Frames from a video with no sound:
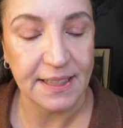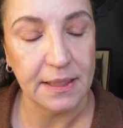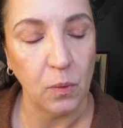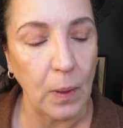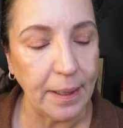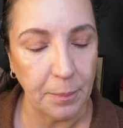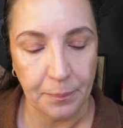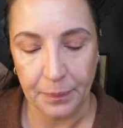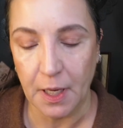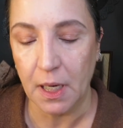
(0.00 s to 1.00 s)
Still wet.
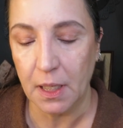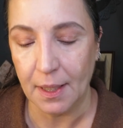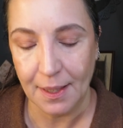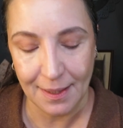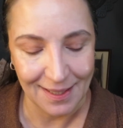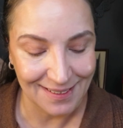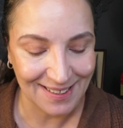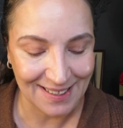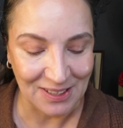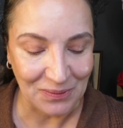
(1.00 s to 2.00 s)

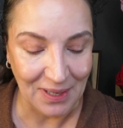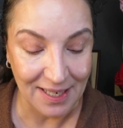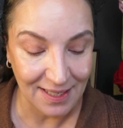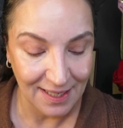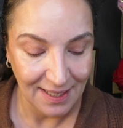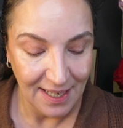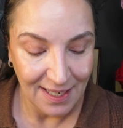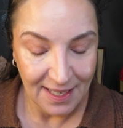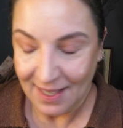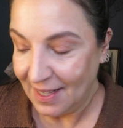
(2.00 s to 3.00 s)
It's still wet.
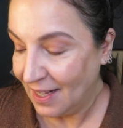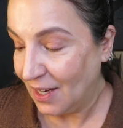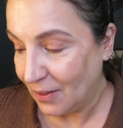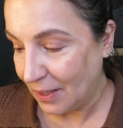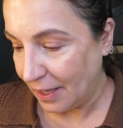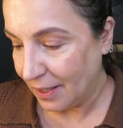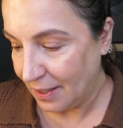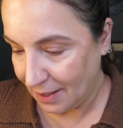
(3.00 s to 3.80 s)
Okay.